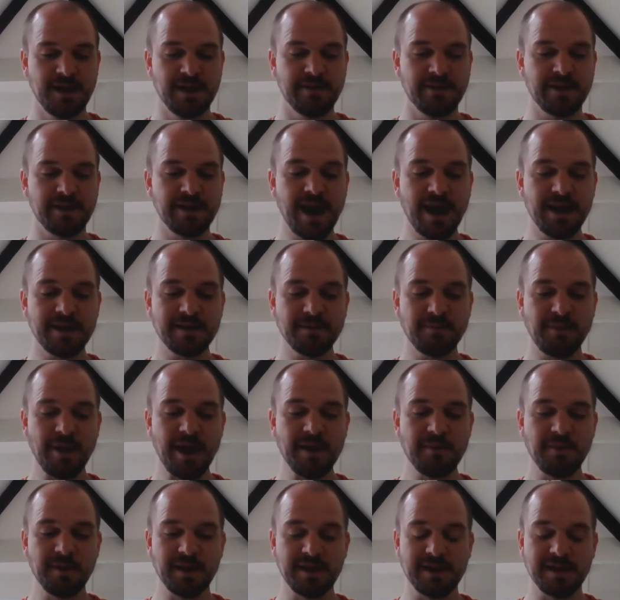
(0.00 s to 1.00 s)
The night the
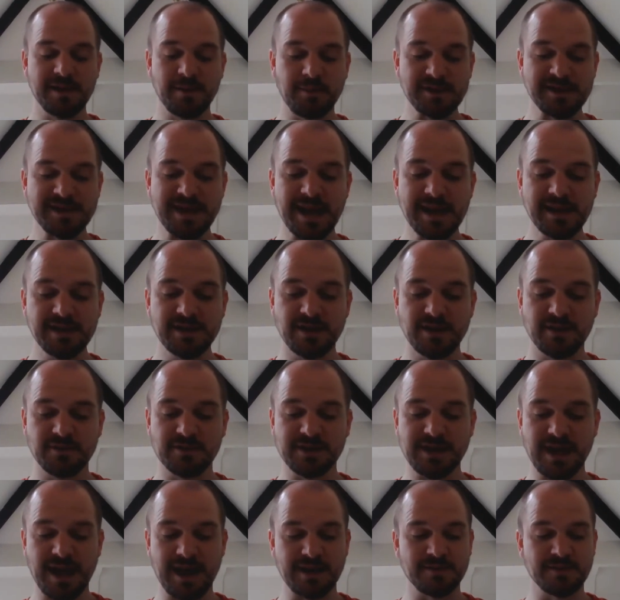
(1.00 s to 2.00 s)
baby in the potato
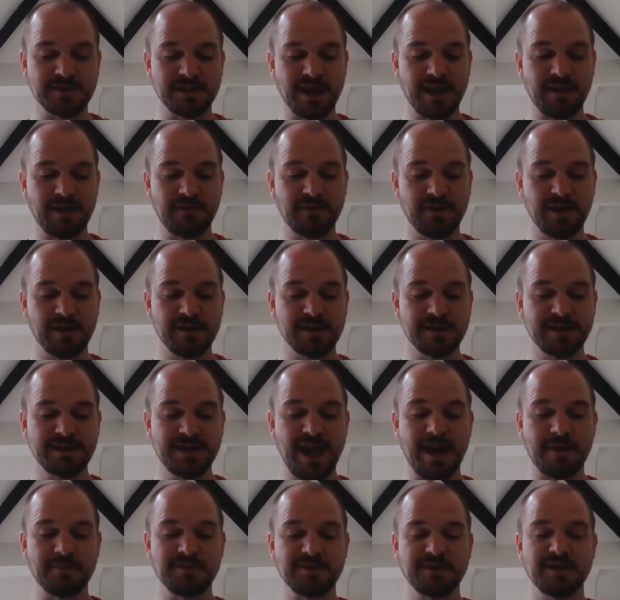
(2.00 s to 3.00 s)
sack was left on the
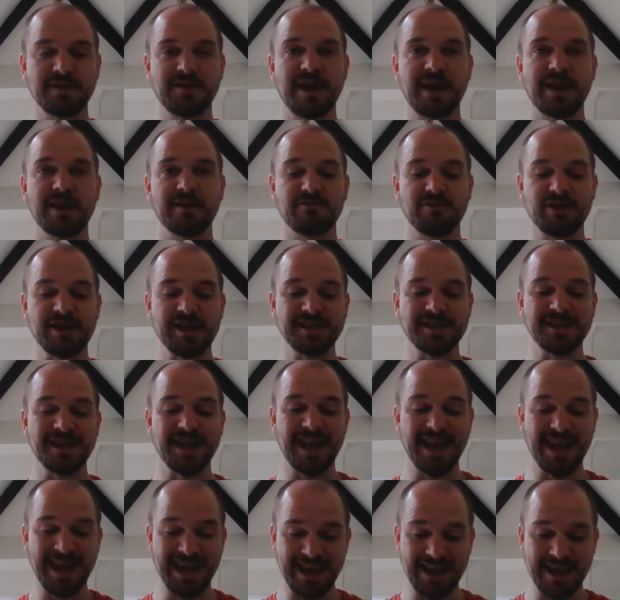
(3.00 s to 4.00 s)
steps, they had reached
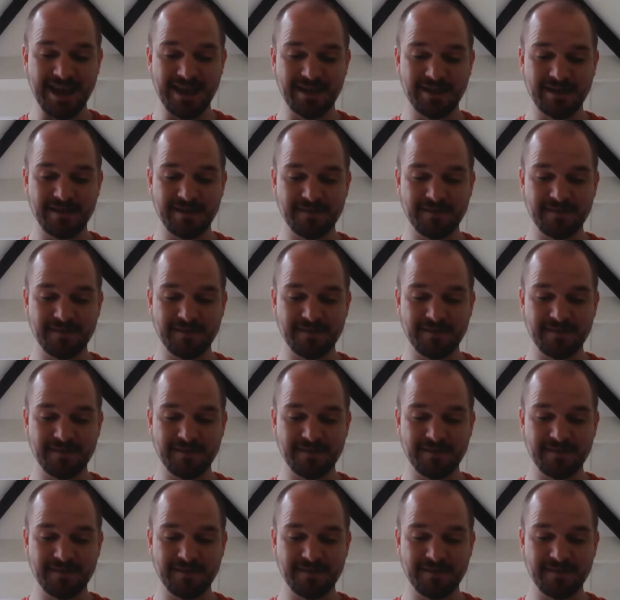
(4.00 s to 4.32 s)
E.